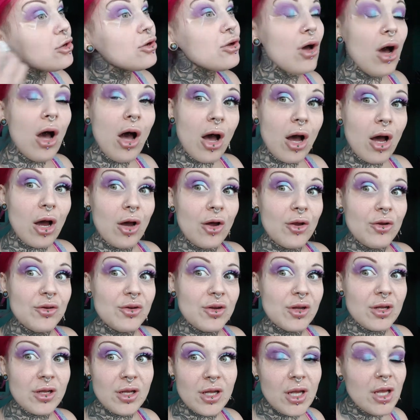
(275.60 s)

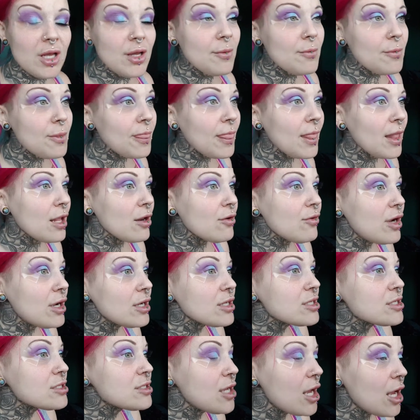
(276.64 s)
gone. Right,
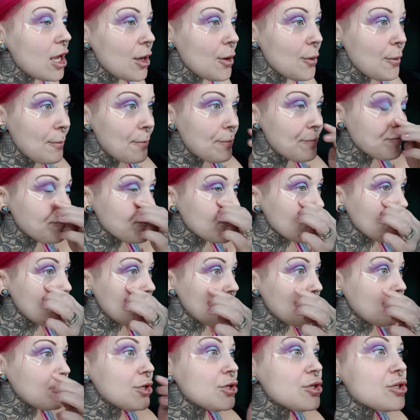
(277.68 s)
so
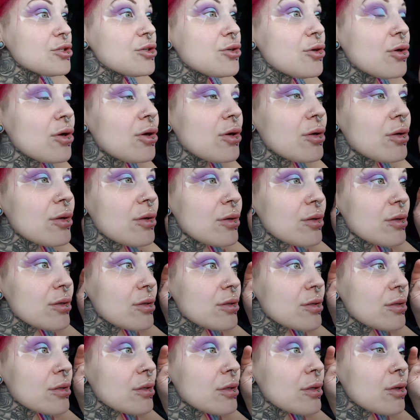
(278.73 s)
I'm going to just
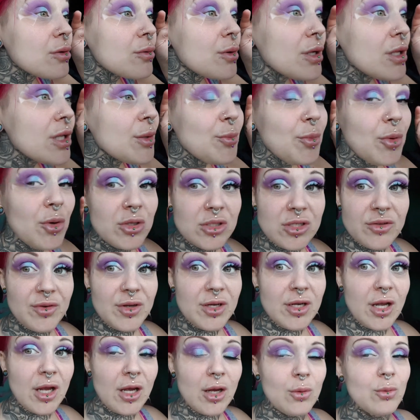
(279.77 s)
quickly pause the
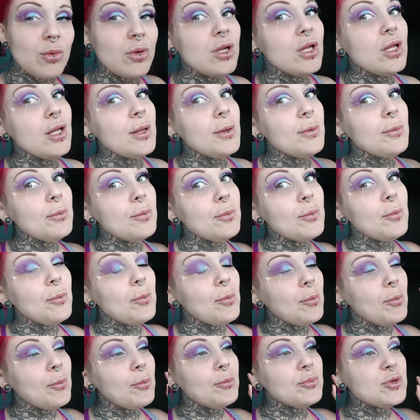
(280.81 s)
video,
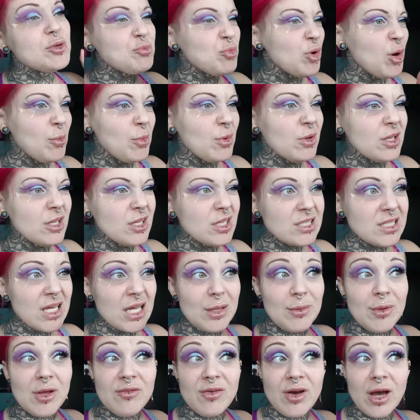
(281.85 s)
just put a little
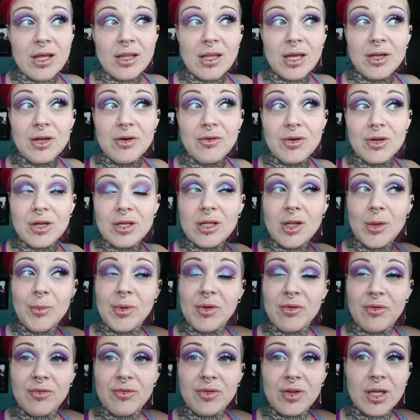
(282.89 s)
tiny bit of eyeliner on, a little
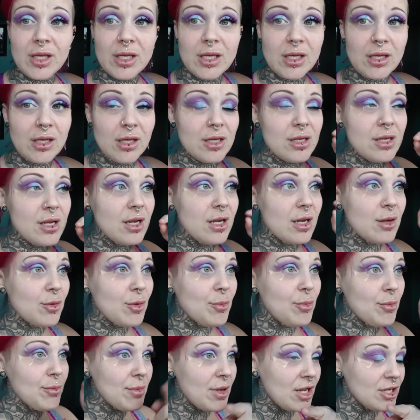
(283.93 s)
bit of flick, and then I'm
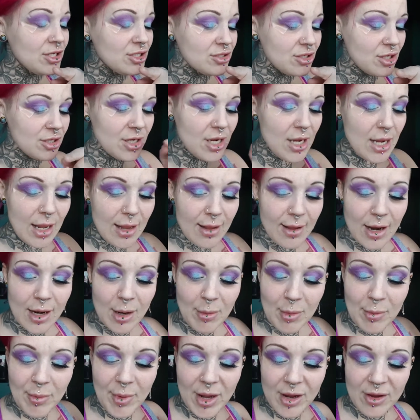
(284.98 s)
going to put my lashes on, and
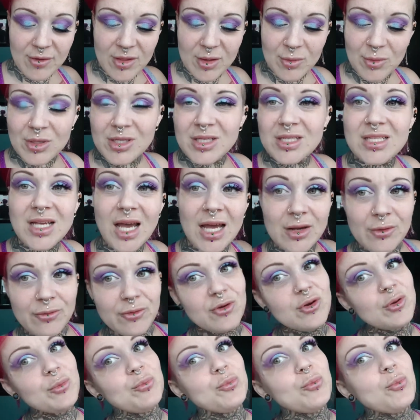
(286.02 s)
I'll be back, and then we'll decide if
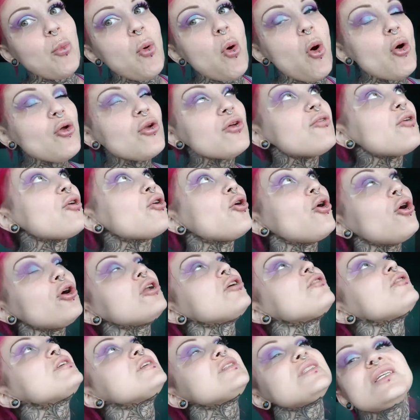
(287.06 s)
we're going to put another
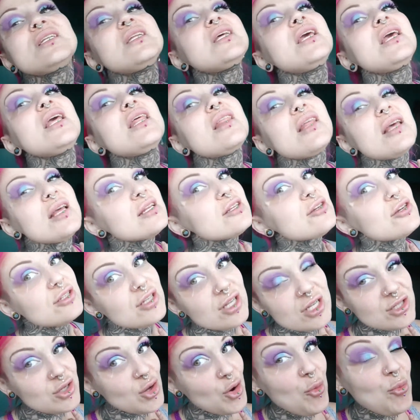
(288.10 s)
colour underneath it, because
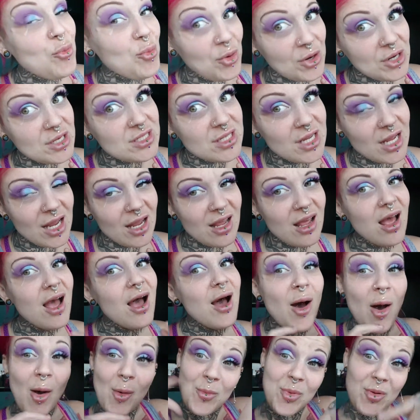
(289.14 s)
they're so pretty.
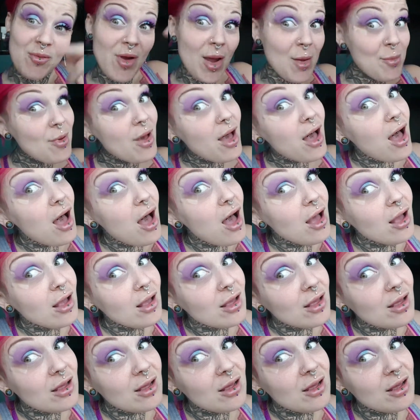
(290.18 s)
I'll be right back.